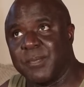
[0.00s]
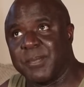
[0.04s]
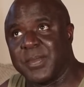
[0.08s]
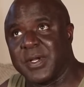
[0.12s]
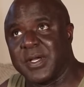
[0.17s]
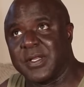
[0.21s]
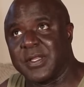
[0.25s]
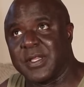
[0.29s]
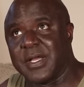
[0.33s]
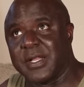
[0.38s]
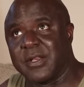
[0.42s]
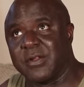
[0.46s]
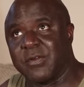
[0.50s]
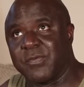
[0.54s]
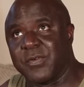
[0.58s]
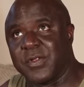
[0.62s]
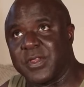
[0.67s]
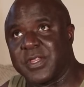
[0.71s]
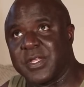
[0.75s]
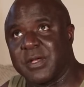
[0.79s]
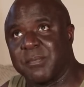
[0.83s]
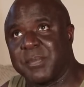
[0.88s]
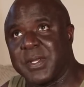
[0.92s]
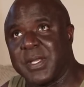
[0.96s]
But I know
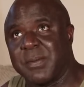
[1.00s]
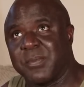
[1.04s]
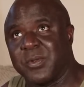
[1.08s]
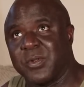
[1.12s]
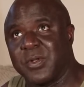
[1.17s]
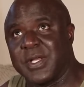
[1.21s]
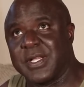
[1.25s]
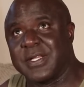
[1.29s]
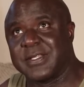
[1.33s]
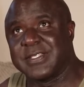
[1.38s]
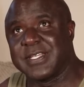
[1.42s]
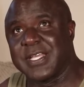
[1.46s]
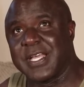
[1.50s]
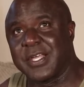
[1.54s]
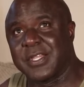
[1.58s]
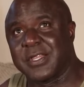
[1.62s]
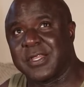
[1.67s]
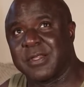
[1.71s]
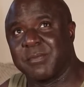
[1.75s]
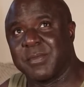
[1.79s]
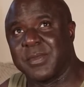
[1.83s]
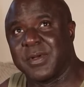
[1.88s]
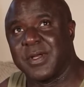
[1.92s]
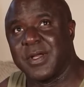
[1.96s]
for some people, it
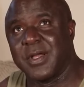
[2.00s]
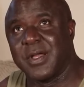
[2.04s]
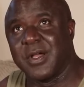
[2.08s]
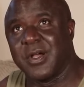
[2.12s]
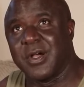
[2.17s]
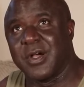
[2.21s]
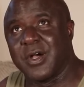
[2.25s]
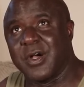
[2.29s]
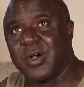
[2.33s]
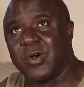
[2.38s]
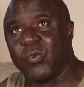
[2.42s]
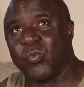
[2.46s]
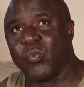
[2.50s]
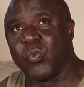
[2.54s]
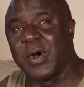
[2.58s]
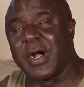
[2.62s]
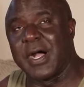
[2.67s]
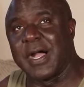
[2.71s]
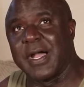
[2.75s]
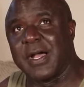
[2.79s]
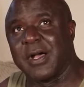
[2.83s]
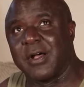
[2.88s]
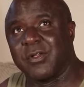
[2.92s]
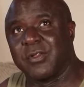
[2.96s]
takes them a
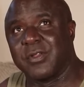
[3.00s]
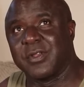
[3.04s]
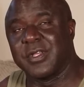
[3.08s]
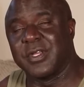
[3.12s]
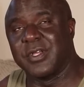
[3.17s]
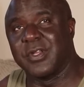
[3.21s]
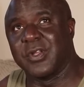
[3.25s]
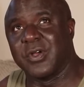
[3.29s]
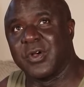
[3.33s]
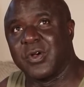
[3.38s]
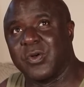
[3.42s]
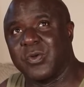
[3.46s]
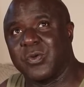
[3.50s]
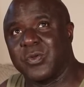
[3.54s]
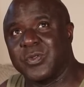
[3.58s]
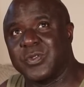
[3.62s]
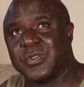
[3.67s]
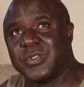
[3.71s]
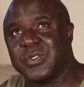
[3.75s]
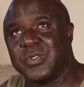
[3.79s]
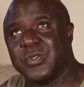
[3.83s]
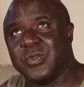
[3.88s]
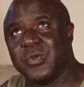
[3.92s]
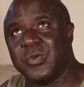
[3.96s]
while, you know,
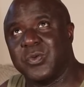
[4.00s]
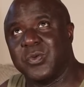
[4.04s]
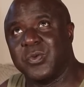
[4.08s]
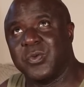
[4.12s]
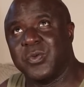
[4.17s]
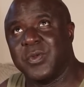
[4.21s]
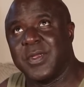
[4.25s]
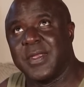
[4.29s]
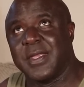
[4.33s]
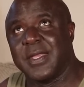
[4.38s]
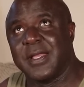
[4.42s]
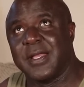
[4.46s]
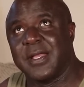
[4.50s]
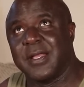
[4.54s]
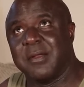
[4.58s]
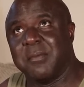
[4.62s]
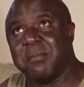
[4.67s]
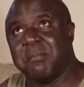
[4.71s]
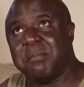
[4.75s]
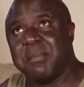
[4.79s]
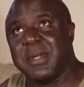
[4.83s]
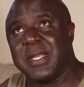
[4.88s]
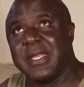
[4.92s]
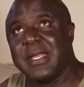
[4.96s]
to
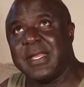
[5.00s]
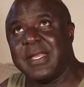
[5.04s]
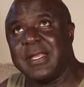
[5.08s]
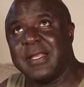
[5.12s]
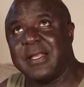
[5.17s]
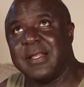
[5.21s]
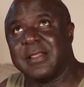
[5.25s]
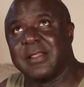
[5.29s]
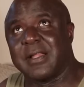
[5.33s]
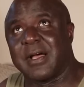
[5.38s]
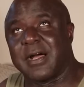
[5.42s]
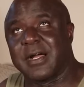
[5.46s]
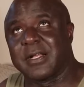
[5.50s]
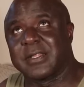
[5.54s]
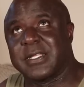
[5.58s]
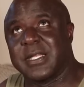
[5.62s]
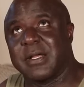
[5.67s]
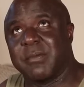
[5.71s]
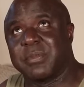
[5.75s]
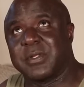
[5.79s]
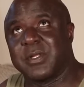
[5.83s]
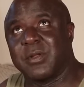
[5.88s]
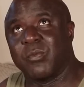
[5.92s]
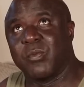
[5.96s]
be locked
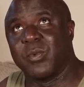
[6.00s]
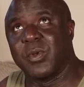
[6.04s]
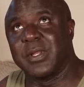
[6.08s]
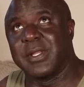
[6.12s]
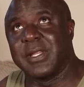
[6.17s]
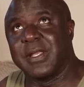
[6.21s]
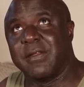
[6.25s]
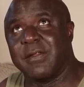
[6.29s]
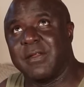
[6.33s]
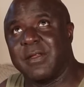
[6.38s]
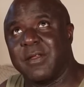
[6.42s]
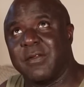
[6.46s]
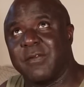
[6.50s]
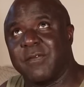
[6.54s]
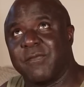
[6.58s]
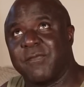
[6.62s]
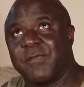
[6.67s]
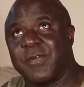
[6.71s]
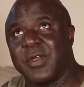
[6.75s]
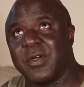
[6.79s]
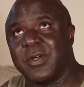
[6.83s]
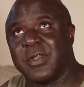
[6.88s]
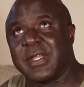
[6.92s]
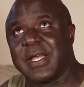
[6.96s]
up to really
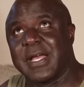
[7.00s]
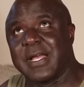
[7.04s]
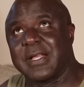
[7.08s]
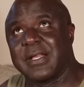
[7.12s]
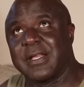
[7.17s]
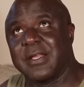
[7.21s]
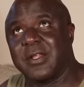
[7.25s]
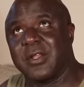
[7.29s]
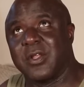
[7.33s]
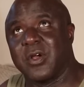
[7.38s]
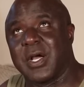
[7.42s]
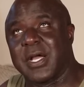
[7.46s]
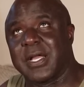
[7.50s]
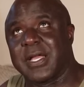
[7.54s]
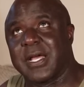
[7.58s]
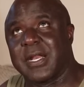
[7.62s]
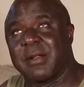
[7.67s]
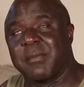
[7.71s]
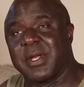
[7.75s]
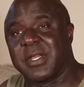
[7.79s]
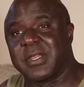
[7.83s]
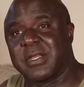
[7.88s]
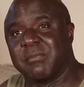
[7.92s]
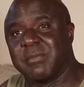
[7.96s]
feel that you know I got
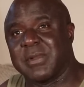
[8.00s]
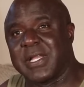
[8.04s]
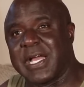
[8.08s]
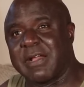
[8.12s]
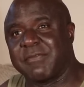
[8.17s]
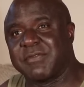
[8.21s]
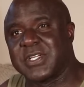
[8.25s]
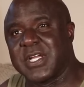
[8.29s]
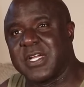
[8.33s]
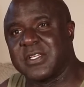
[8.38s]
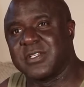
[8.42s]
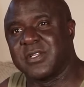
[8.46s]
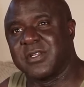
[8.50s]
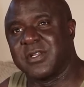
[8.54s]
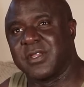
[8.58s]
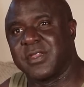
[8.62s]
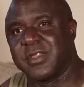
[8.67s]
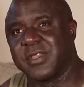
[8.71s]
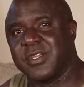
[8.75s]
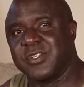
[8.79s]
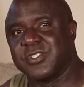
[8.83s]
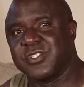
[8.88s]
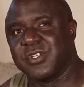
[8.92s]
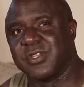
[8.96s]
to make some life changing
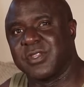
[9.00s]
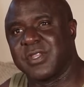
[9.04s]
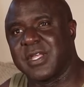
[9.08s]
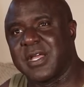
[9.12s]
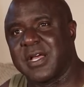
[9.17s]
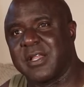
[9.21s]
decisions?